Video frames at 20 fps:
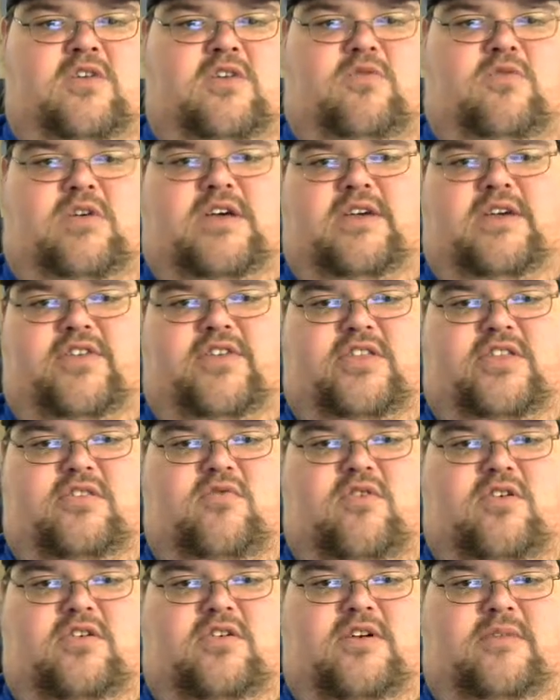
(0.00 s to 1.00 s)
Well, even if the
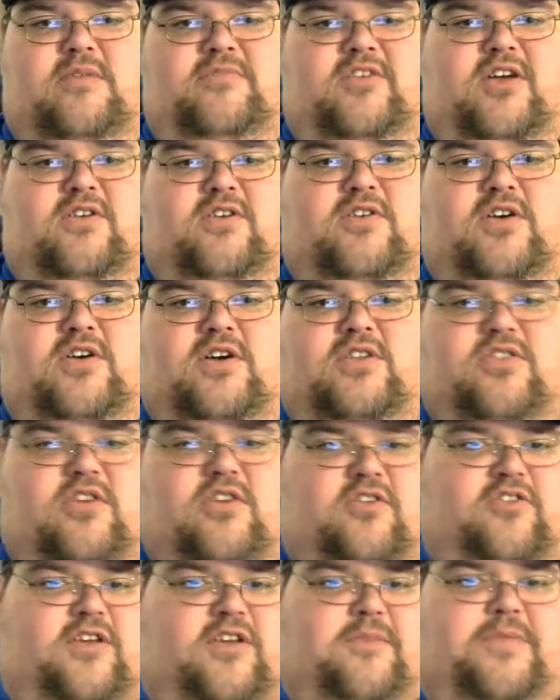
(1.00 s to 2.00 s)
role comes out good,
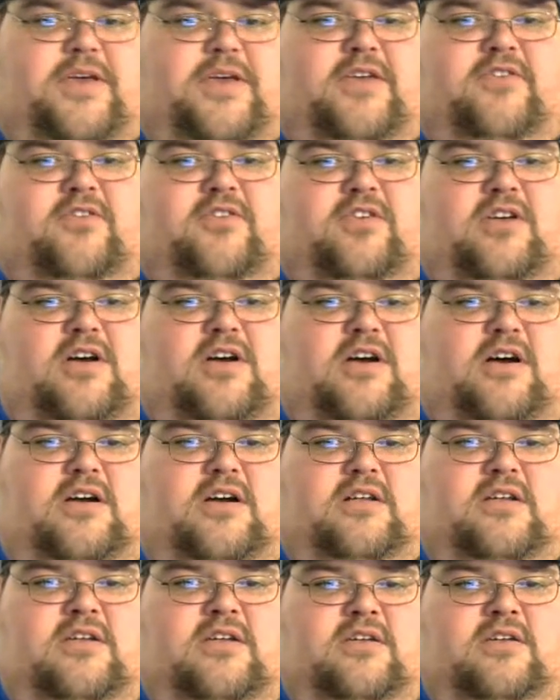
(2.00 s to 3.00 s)
those APs are gone.